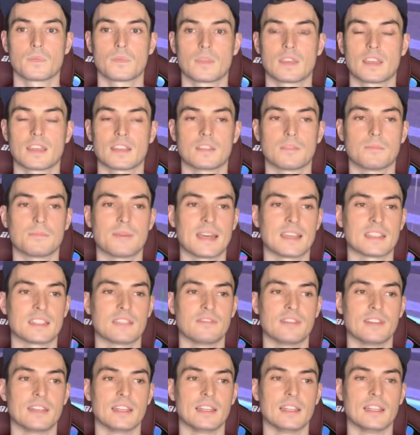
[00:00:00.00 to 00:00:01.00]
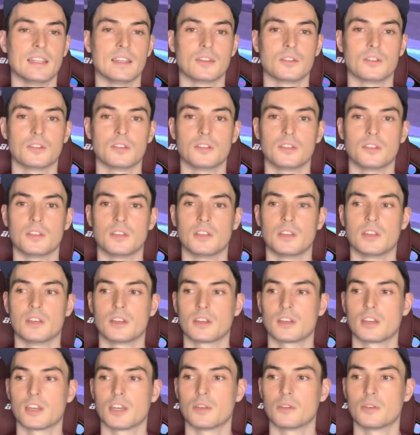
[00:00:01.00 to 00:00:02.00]
Get some passive healing on uh,
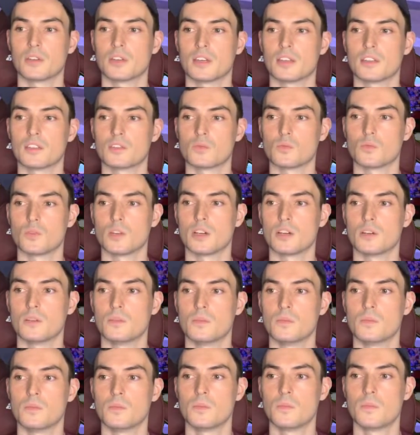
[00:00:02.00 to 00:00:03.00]
Kyogre as well.